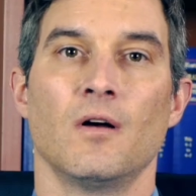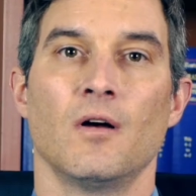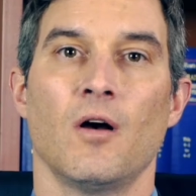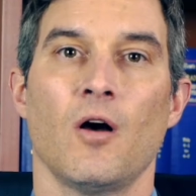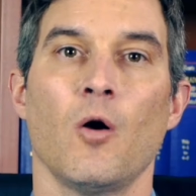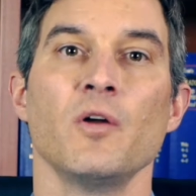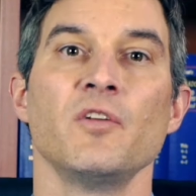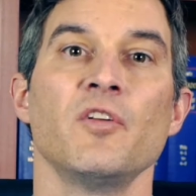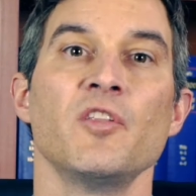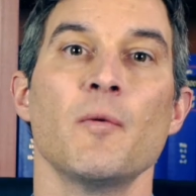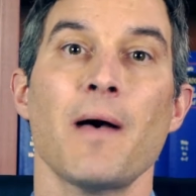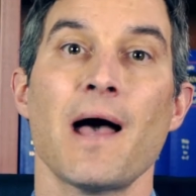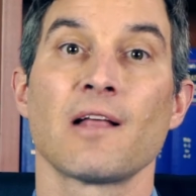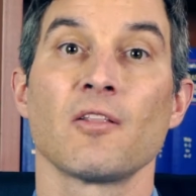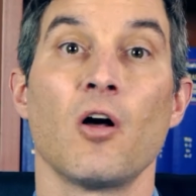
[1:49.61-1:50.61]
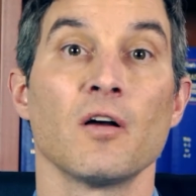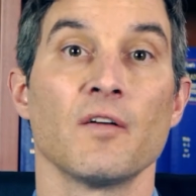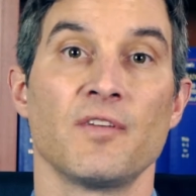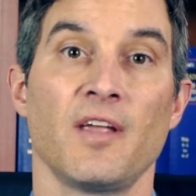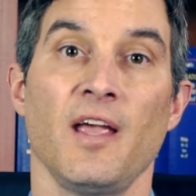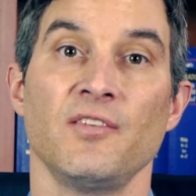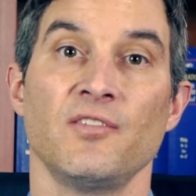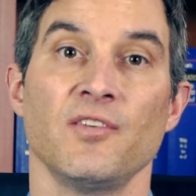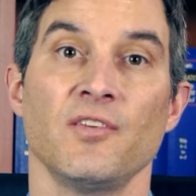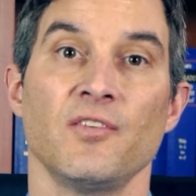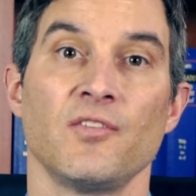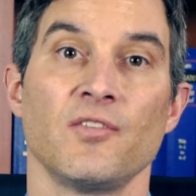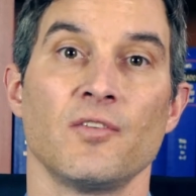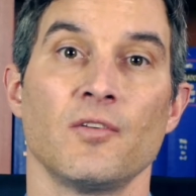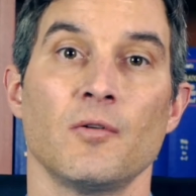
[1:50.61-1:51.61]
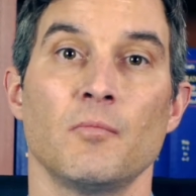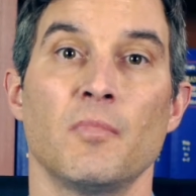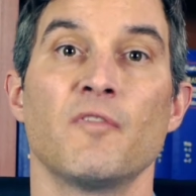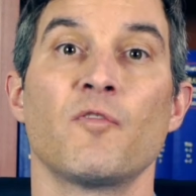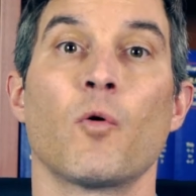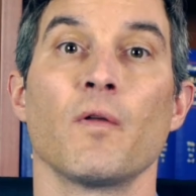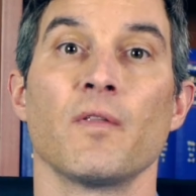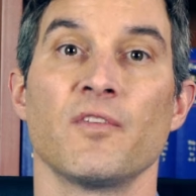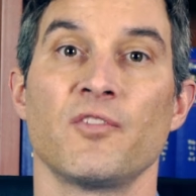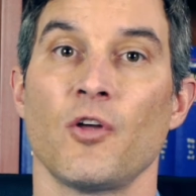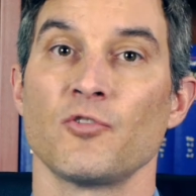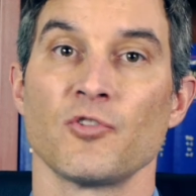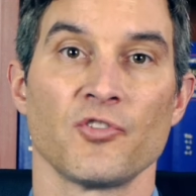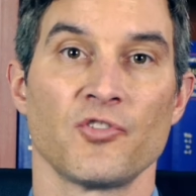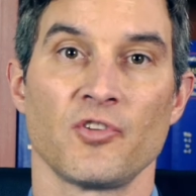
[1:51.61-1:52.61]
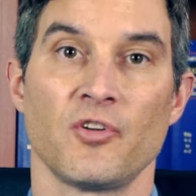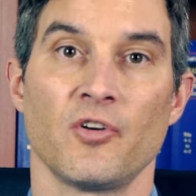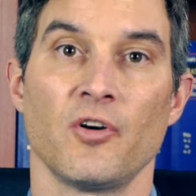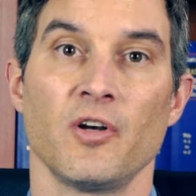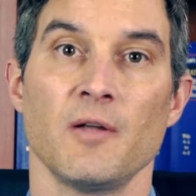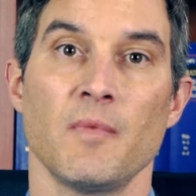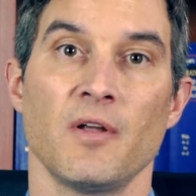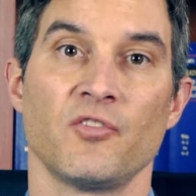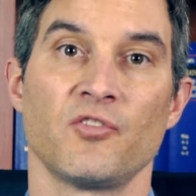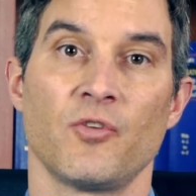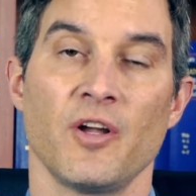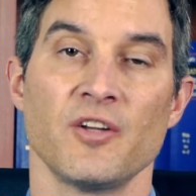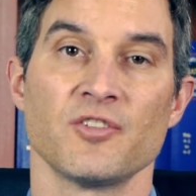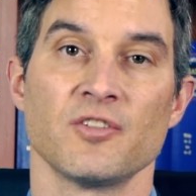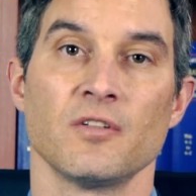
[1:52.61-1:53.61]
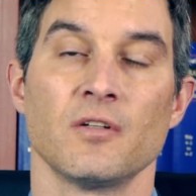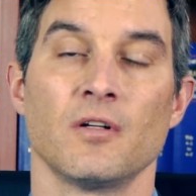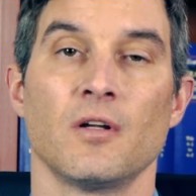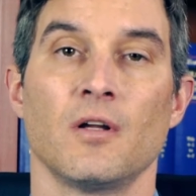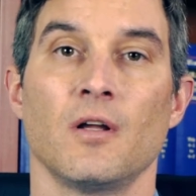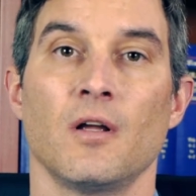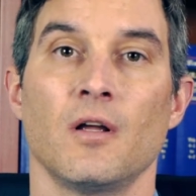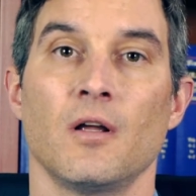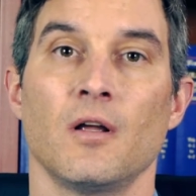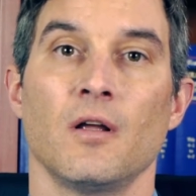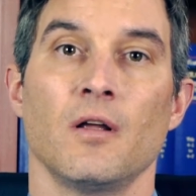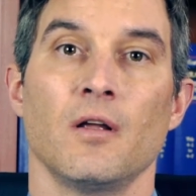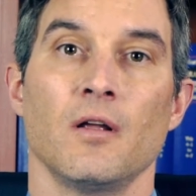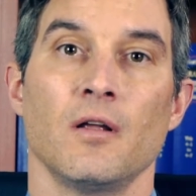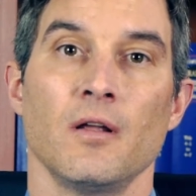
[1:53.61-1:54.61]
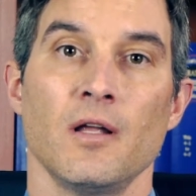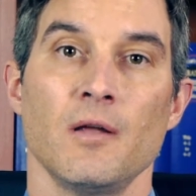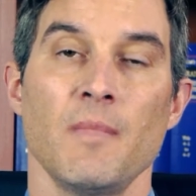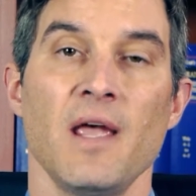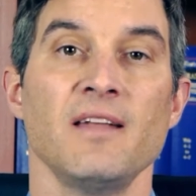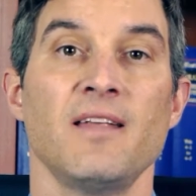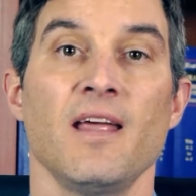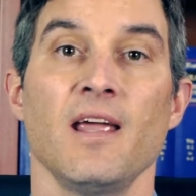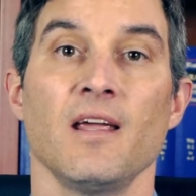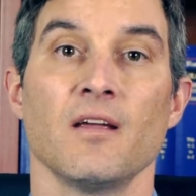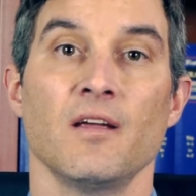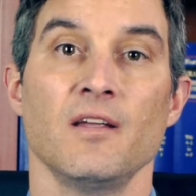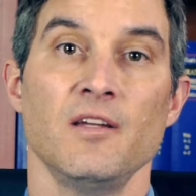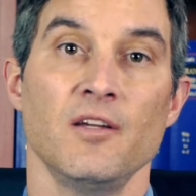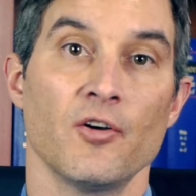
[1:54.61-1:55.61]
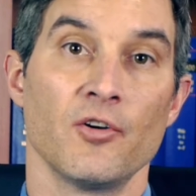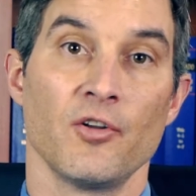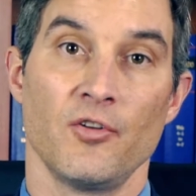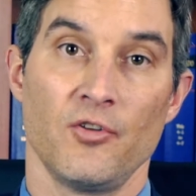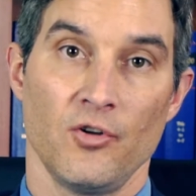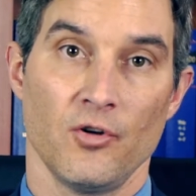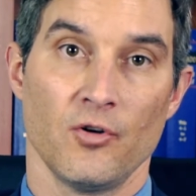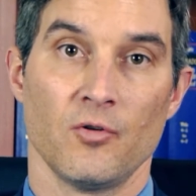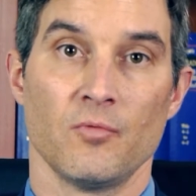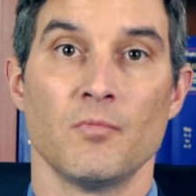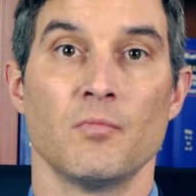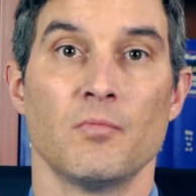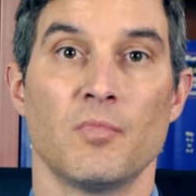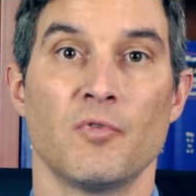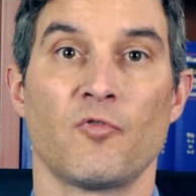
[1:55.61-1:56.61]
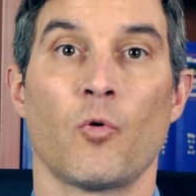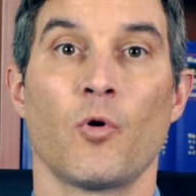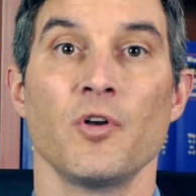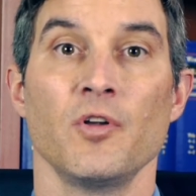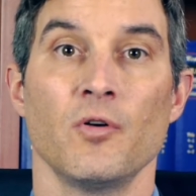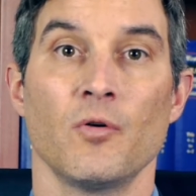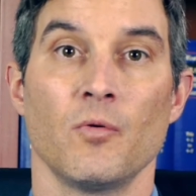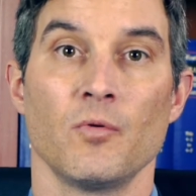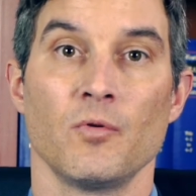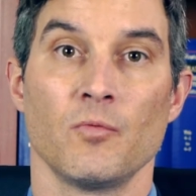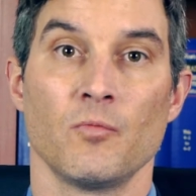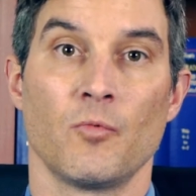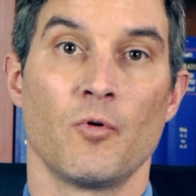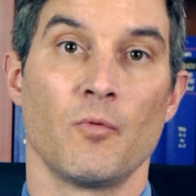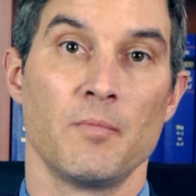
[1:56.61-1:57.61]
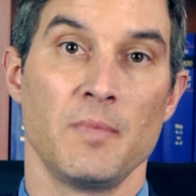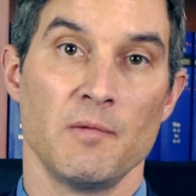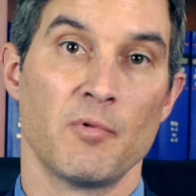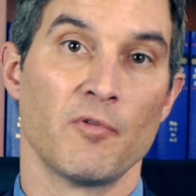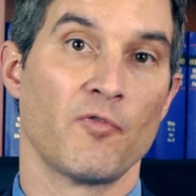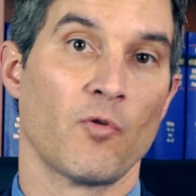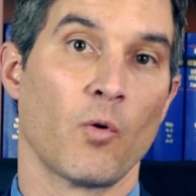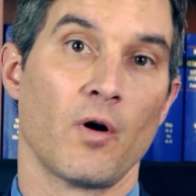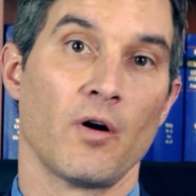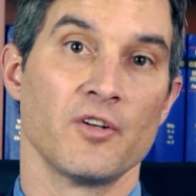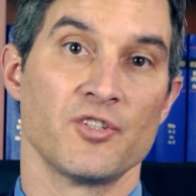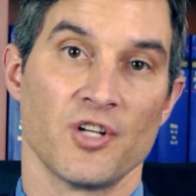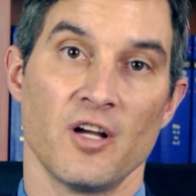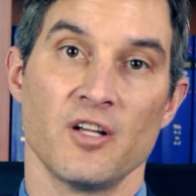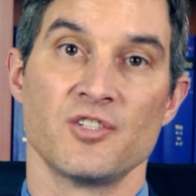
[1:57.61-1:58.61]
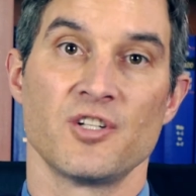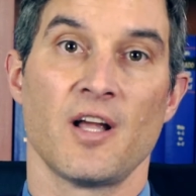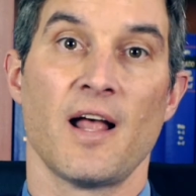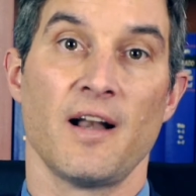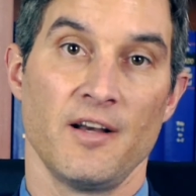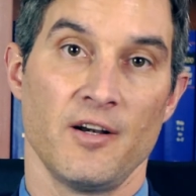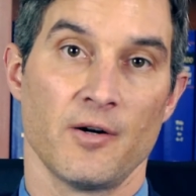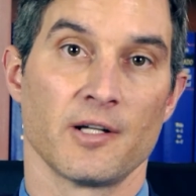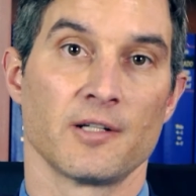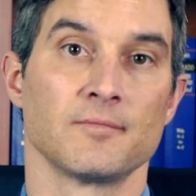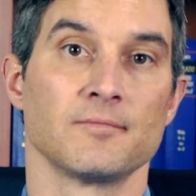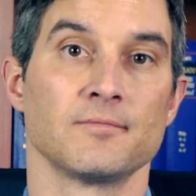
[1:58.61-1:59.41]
Owing to the backlog of cases before the Social Security Administration, it may take a year to two before you will be before a judge at a hearing.